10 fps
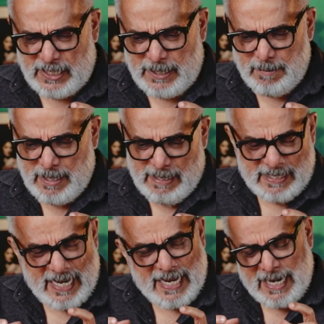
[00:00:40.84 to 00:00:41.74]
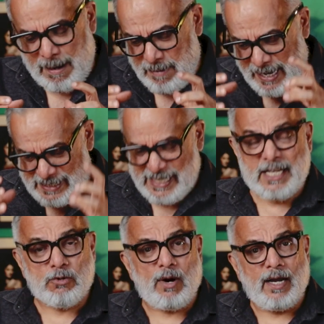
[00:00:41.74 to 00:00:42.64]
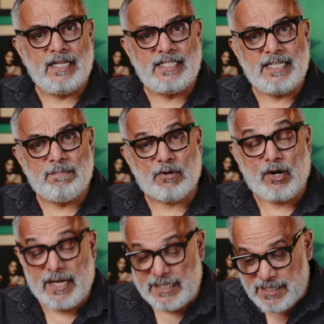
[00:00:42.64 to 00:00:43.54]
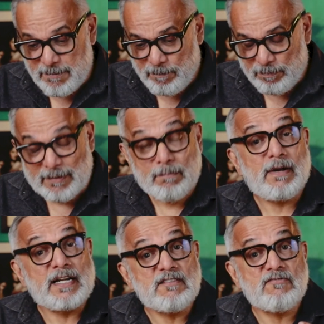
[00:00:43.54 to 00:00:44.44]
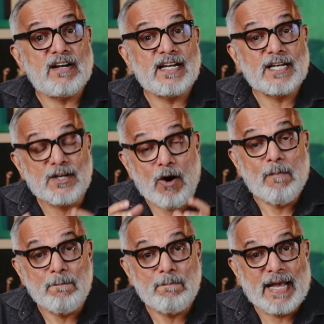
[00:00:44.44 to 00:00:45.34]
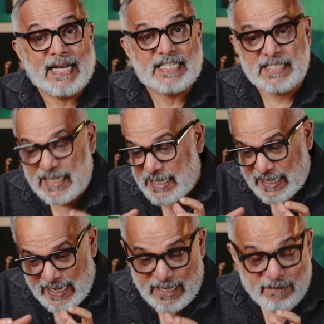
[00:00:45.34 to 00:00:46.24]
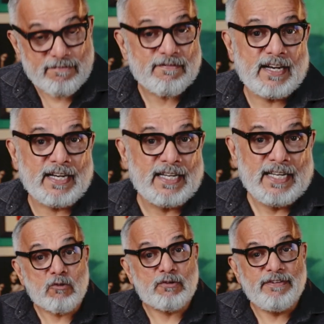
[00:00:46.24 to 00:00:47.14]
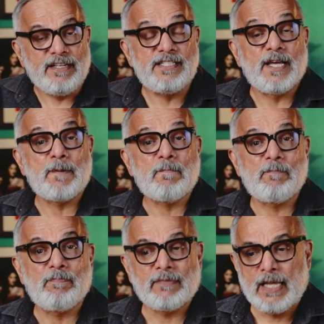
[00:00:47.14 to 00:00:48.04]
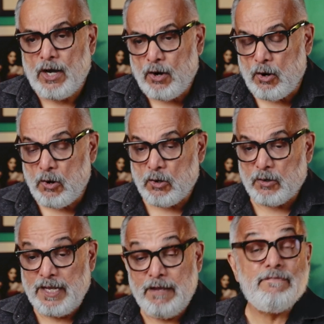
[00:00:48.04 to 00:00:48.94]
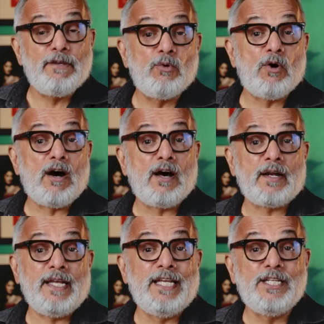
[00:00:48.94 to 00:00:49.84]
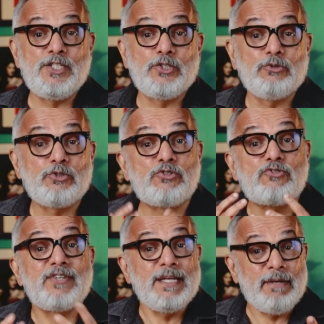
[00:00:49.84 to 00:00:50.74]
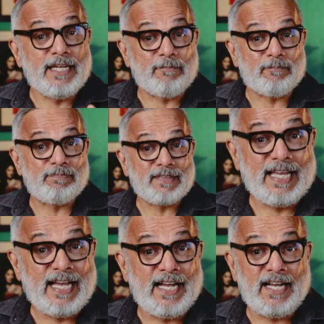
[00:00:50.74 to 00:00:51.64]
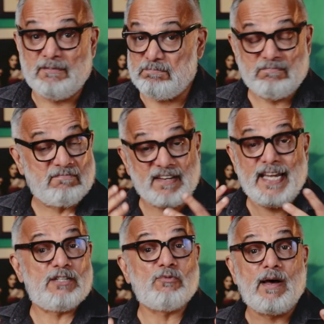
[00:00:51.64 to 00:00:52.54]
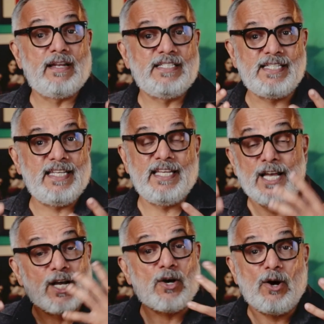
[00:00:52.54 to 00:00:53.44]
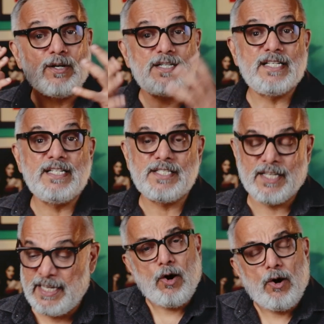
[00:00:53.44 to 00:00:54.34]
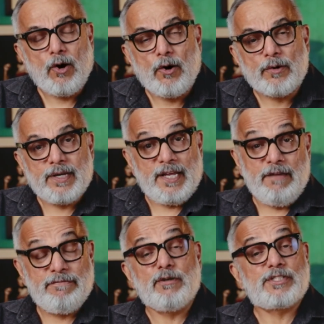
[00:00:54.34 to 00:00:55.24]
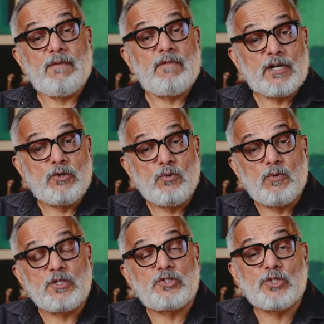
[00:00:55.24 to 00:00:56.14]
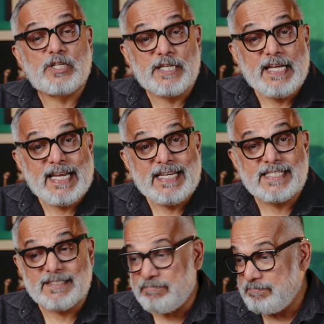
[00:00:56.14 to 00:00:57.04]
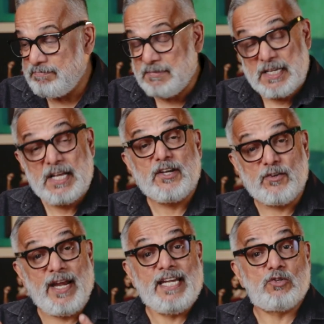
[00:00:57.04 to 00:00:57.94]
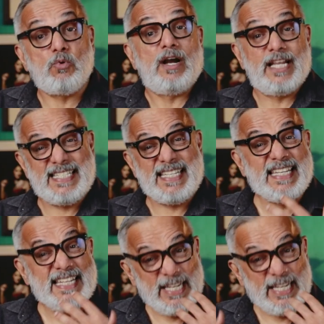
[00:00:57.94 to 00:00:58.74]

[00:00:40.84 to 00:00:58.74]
an amazing quality product, but run a compact kind of outfit, or if you are into streaming great quality content, or if you're someone who wants to create great quality